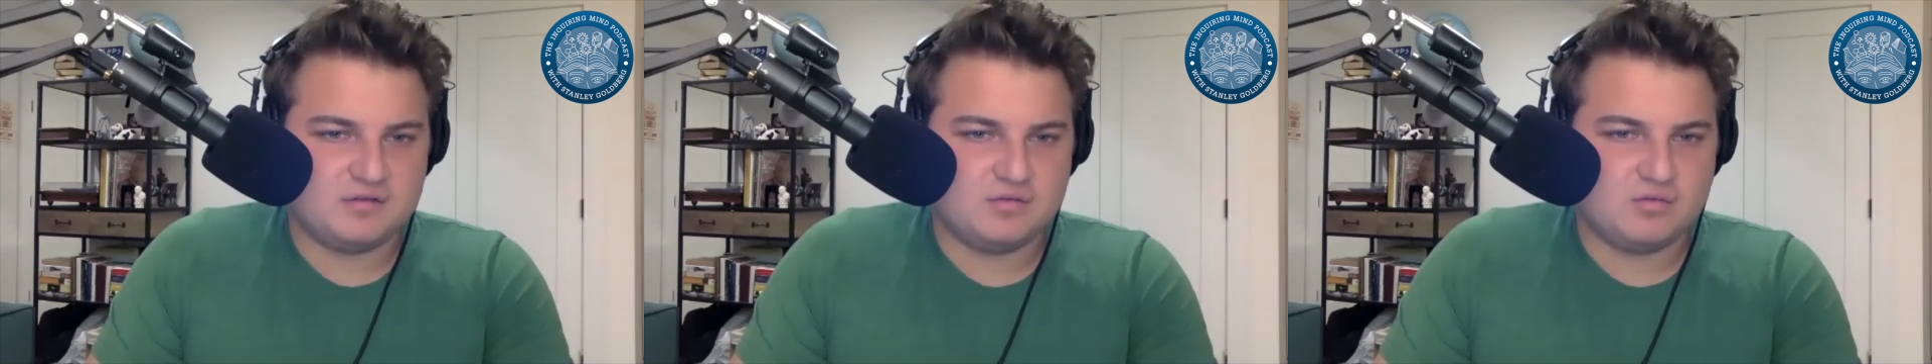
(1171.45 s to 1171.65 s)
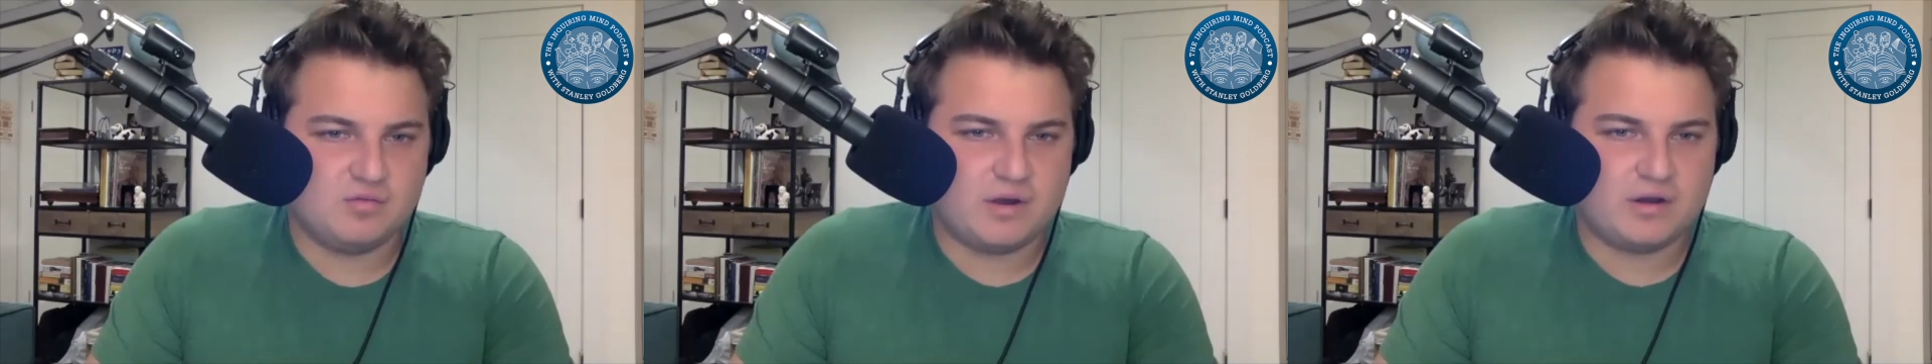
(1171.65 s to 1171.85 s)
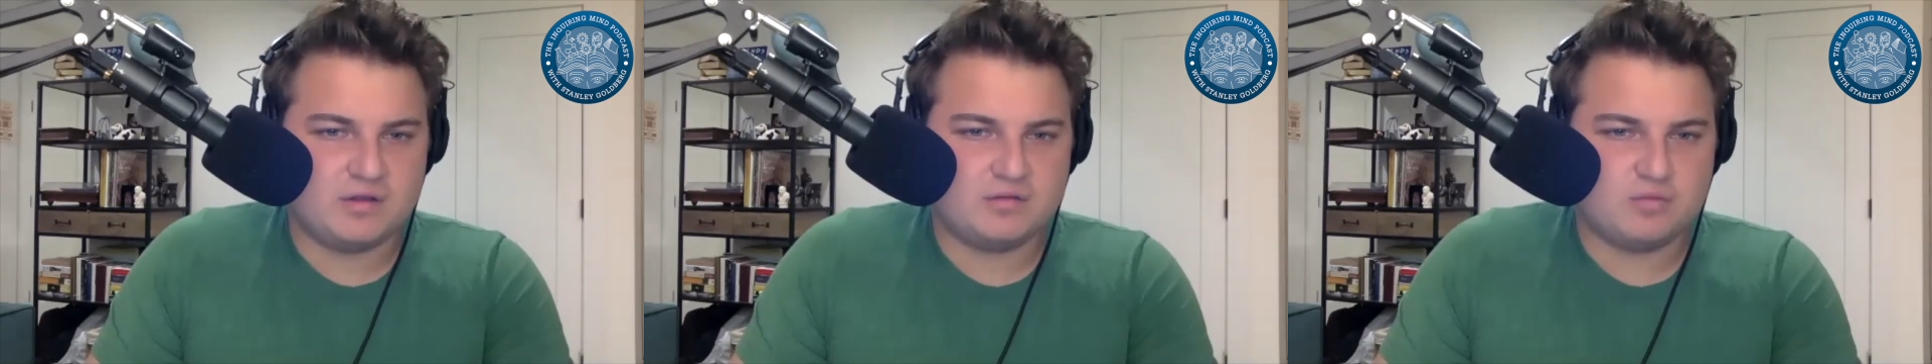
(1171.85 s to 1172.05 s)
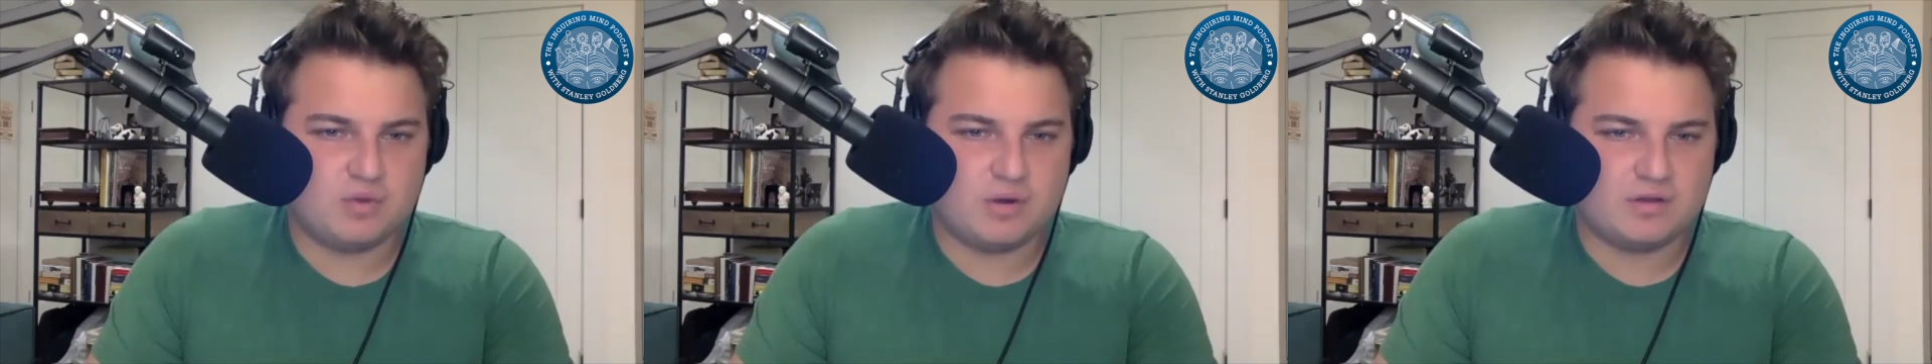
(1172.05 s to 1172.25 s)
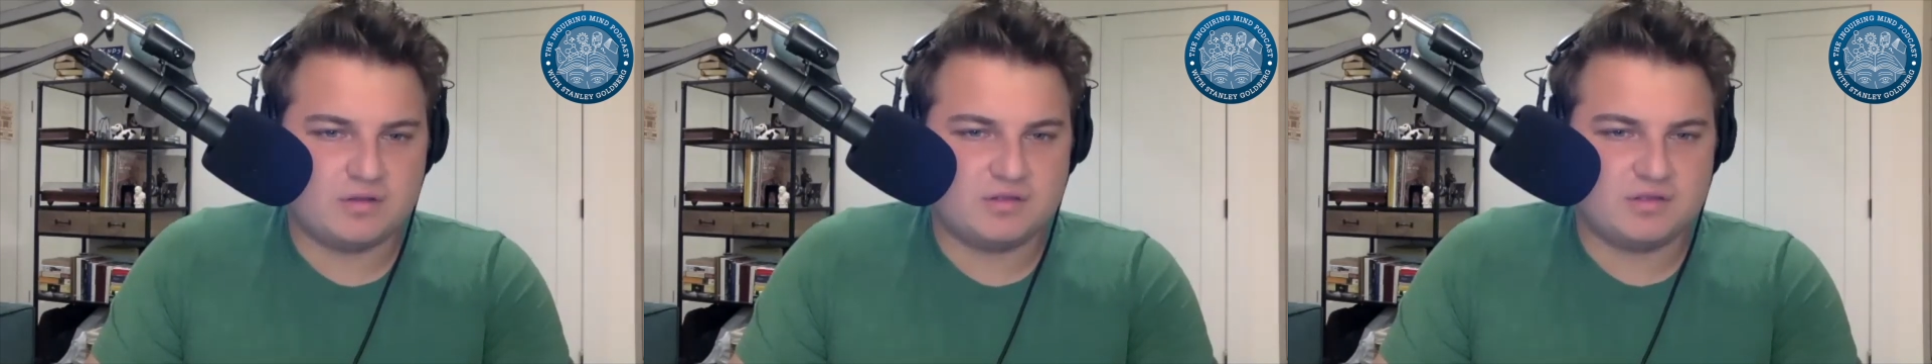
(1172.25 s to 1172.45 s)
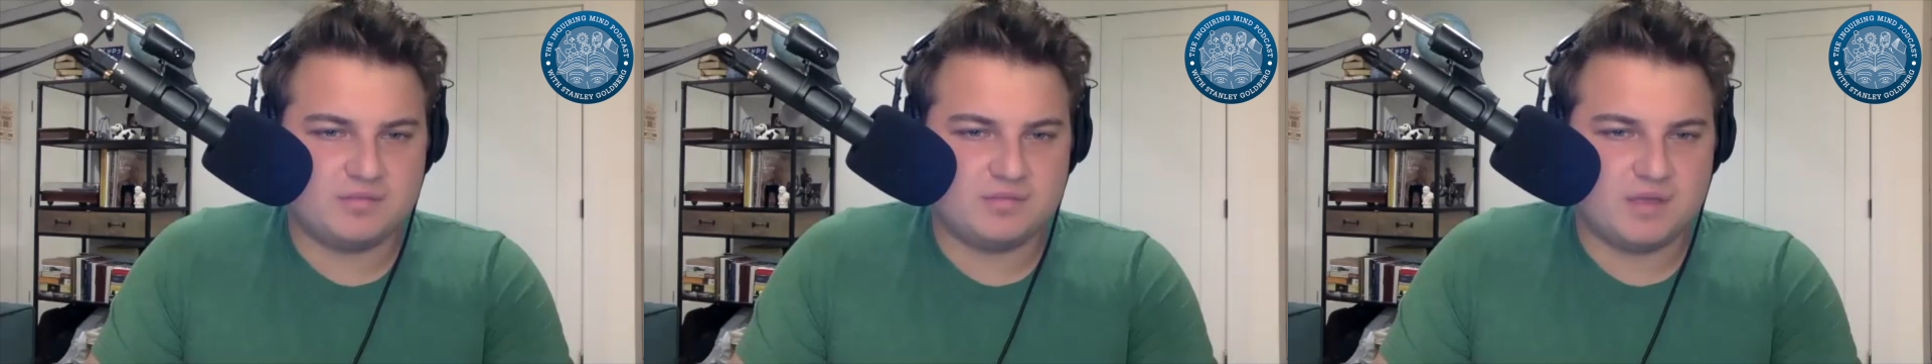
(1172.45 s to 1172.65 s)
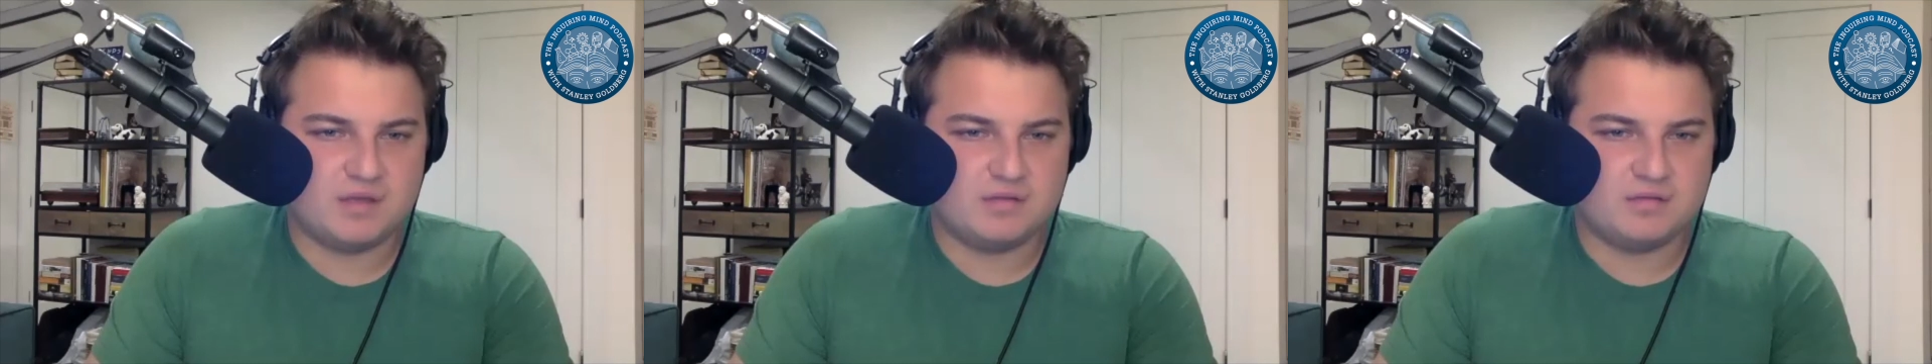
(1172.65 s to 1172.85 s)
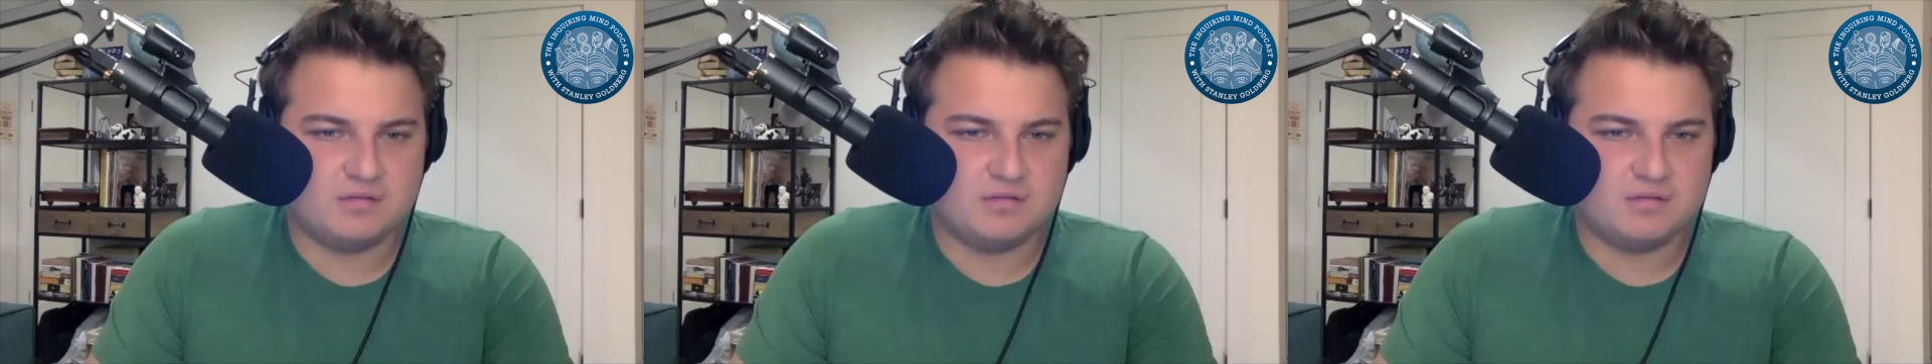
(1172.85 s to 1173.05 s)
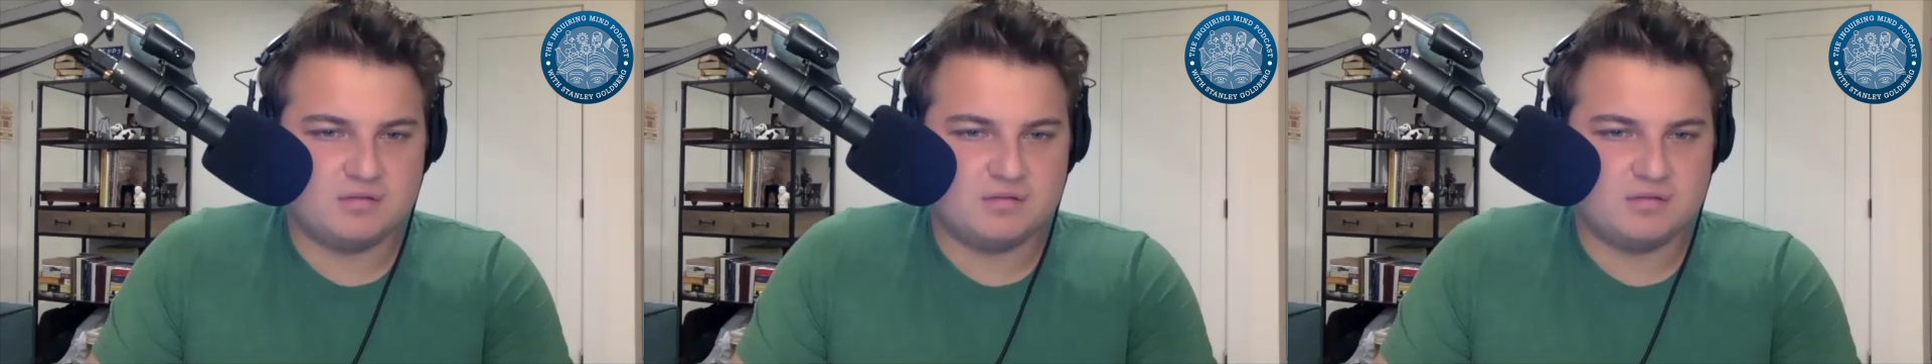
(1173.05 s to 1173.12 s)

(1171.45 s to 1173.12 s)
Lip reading: Why did these men